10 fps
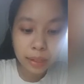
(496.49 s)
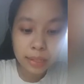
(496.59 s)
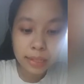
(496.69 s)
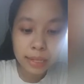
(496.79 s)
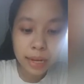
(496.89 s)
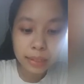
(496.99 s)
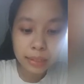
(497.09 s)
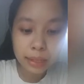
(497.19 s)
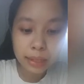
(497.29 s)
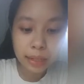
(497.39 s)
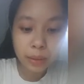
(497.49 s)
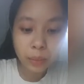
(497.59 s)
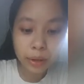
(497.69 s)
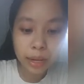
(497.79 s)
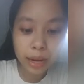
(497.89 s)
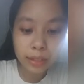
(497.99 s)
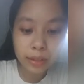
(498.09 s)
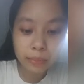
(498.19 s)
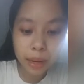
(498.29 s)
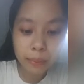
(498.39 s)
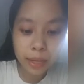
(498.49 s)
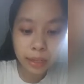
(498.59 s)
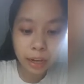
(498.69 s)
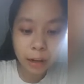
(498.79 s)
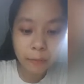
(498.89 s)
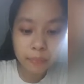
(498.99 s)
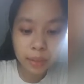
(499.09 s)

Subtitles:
They said they liked the way I did my makeup,